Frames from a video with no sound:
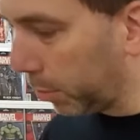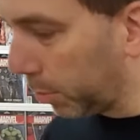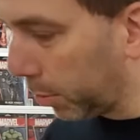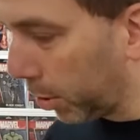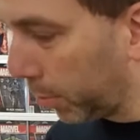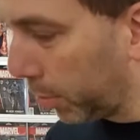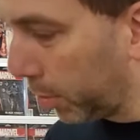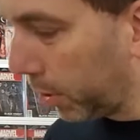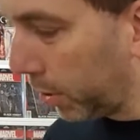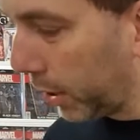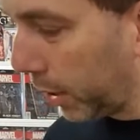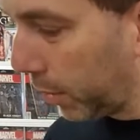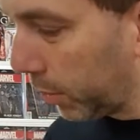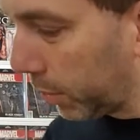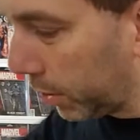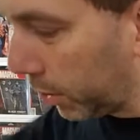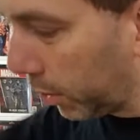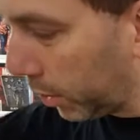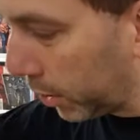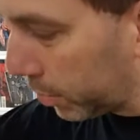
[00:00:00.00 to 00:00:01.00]
would be purple, and that
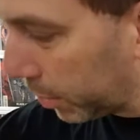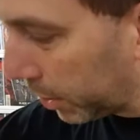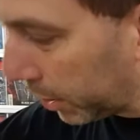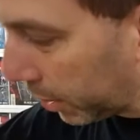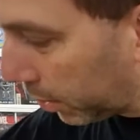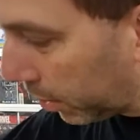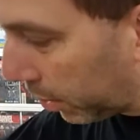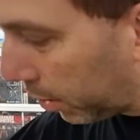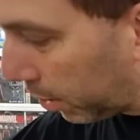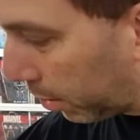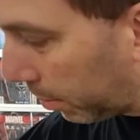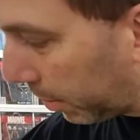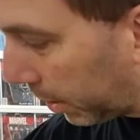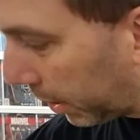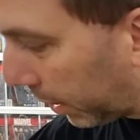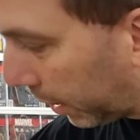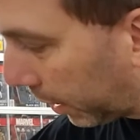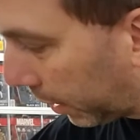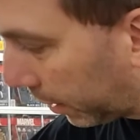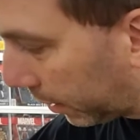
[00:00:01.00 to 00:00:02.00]
one annoys me. Oh
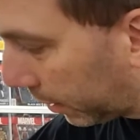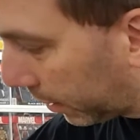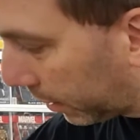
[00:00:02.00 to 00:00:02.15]
man,